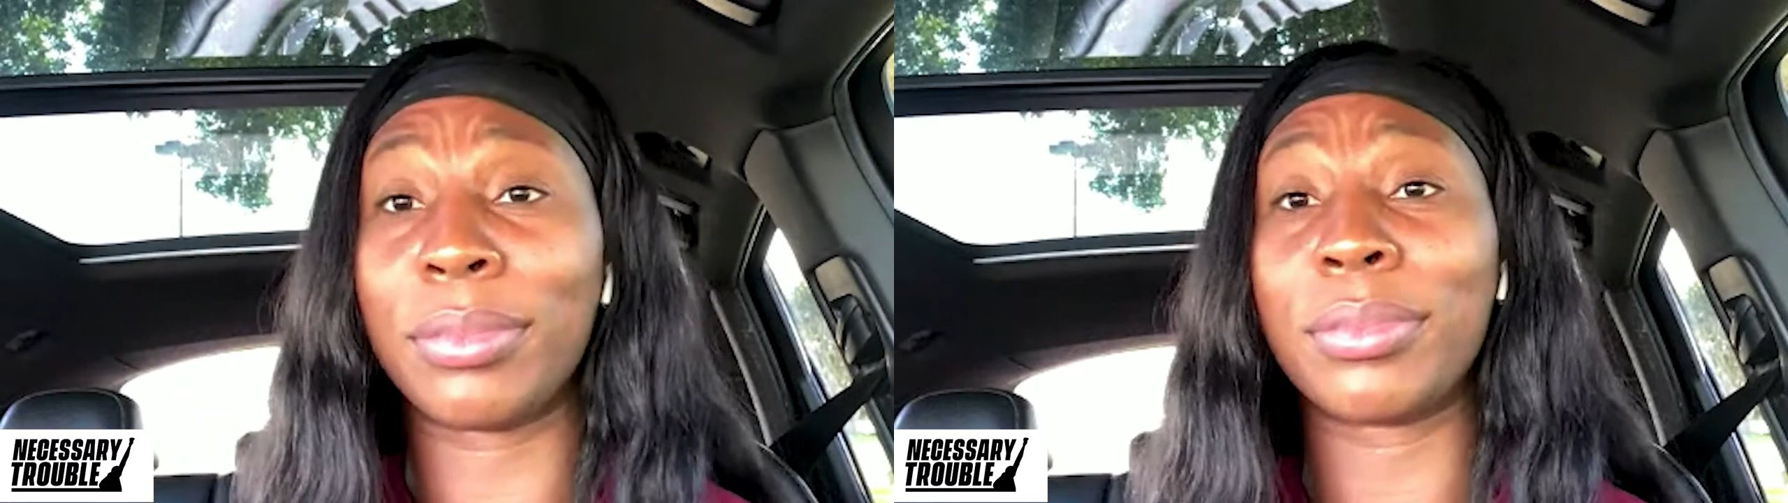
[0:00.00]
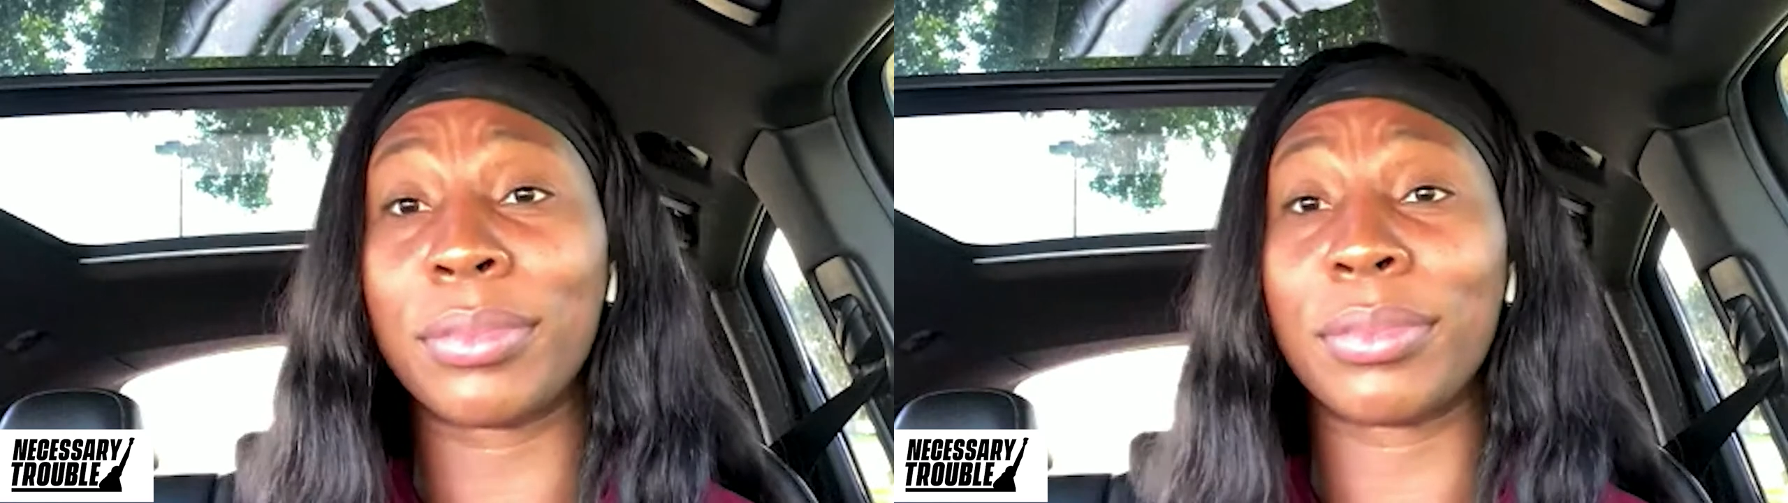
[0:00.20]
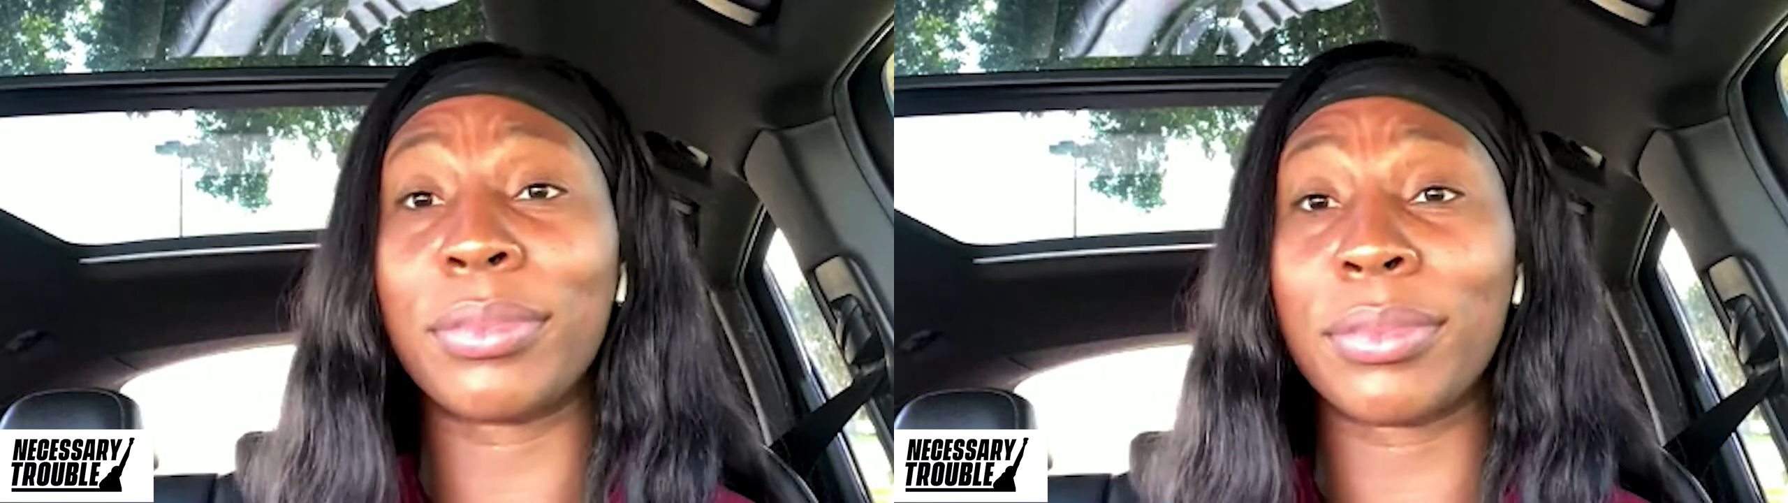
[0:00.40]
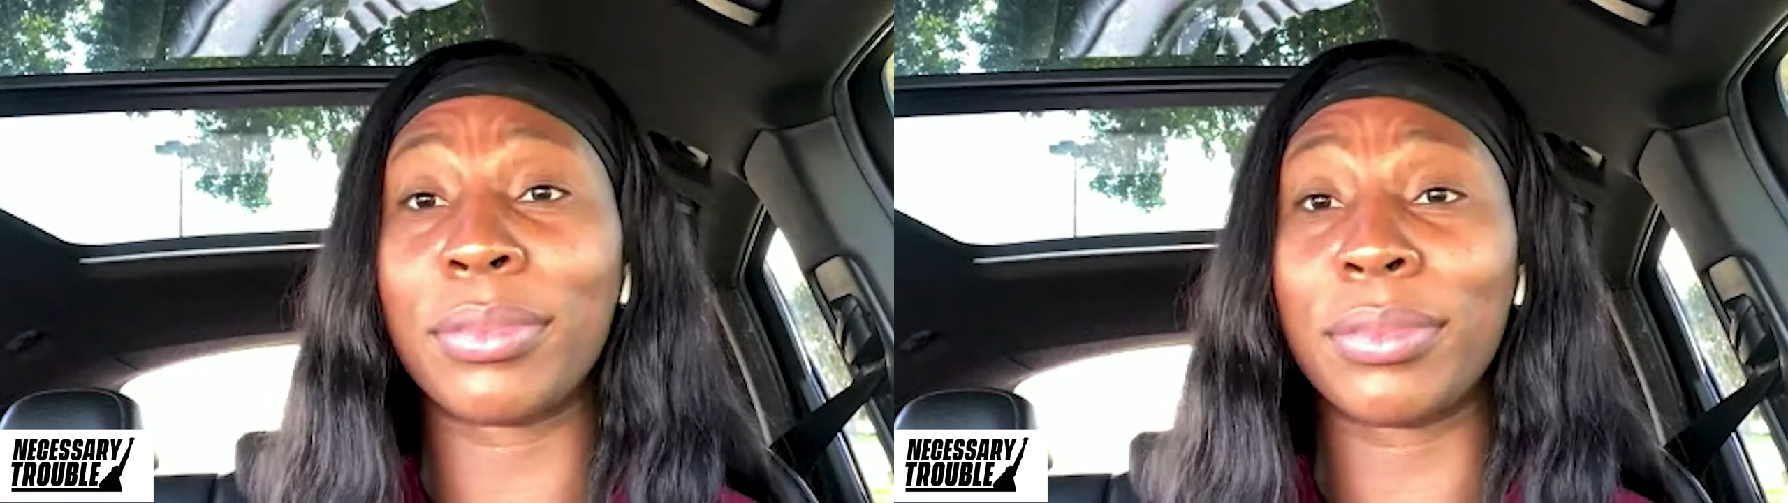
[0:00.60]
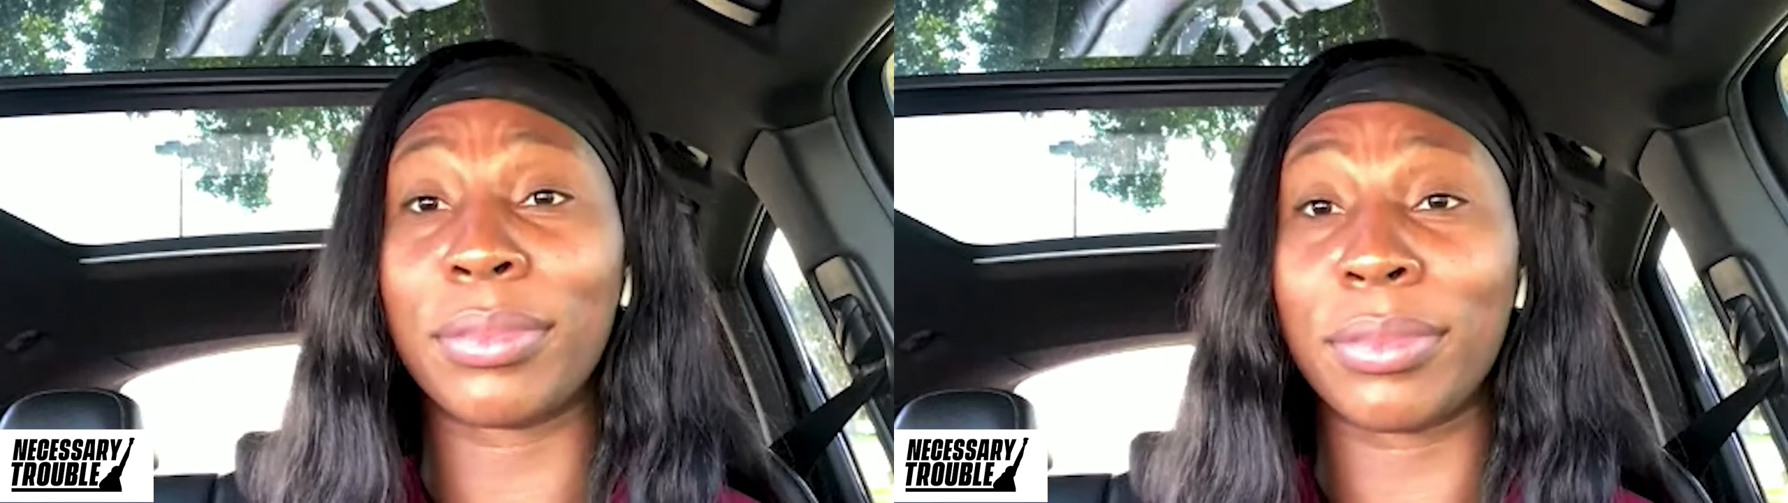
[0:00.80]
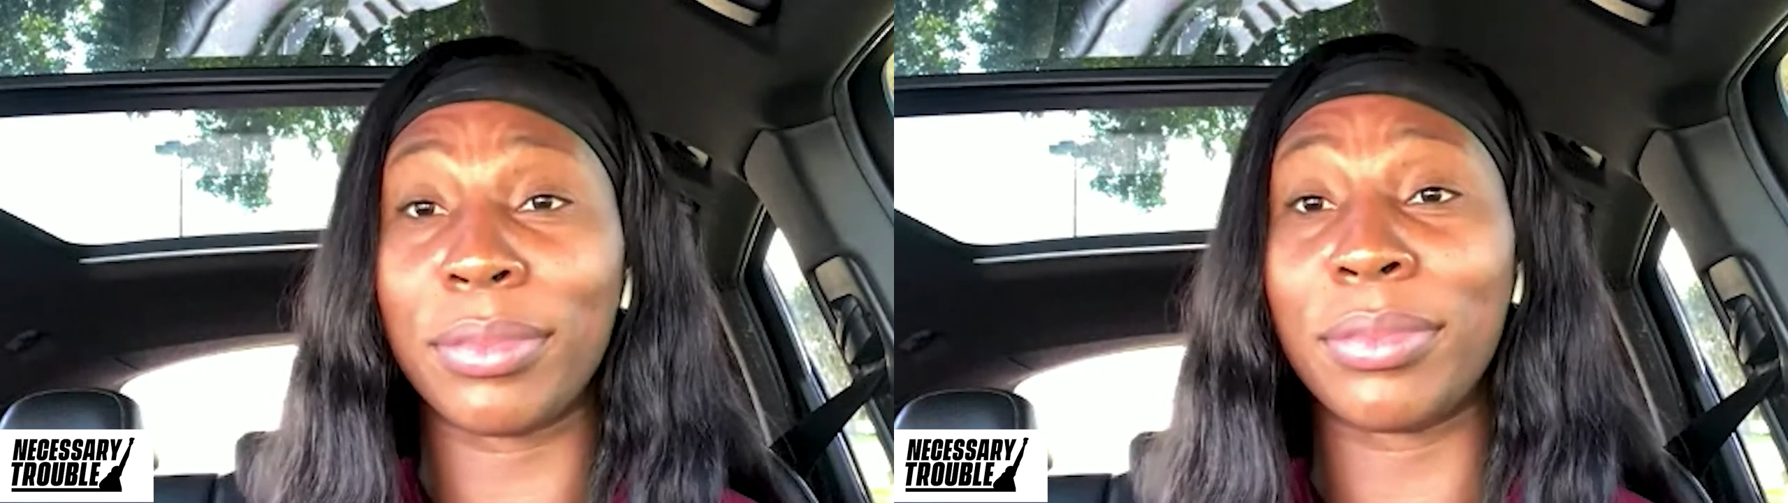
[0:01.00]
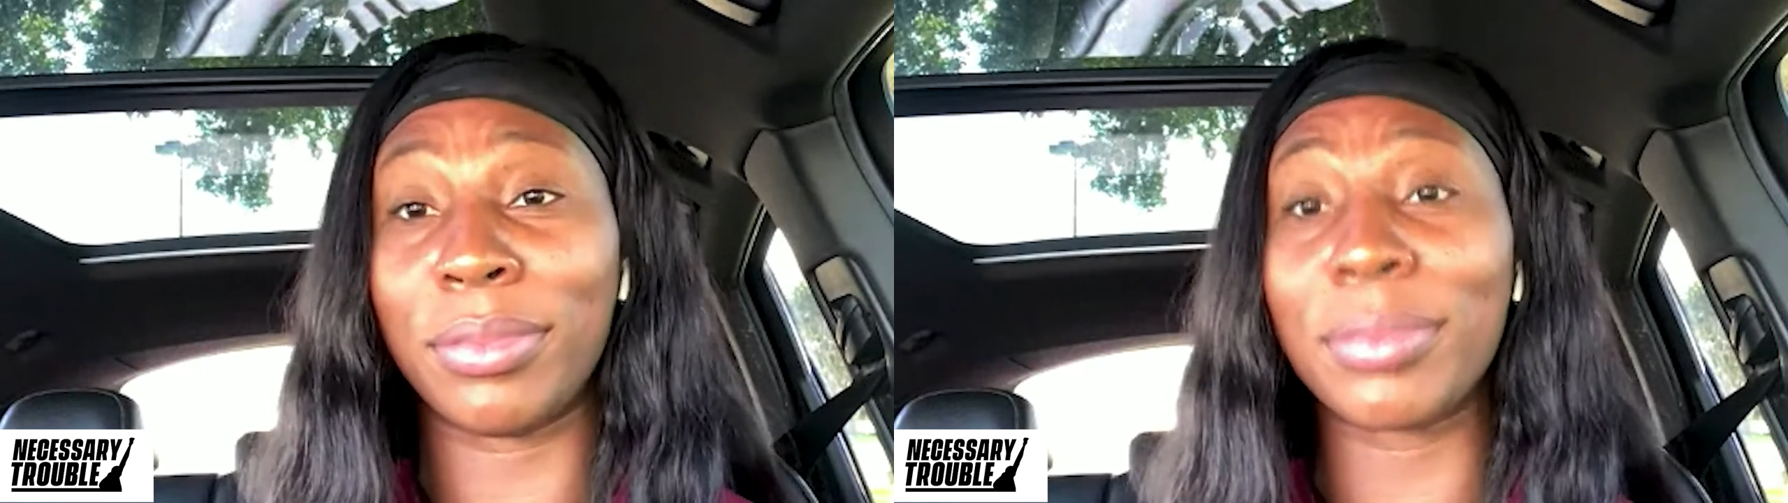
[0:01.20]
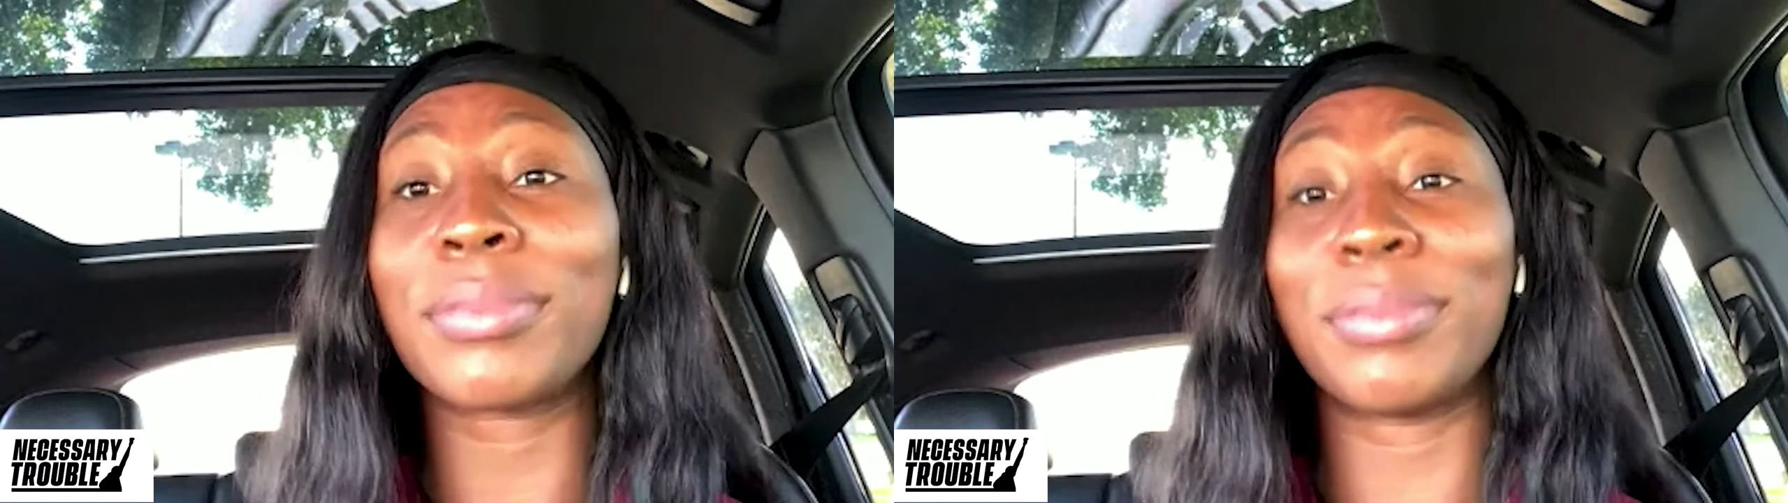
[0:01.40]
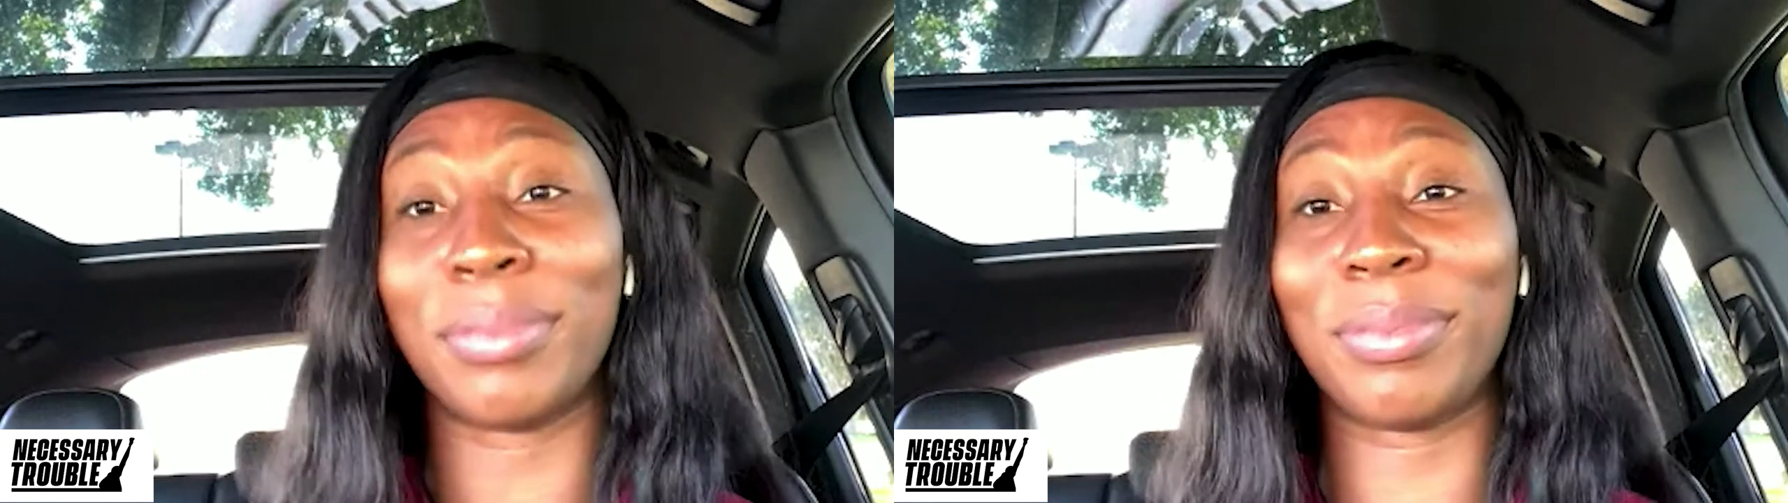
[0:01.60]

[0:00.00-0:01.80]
I know that's right. Well,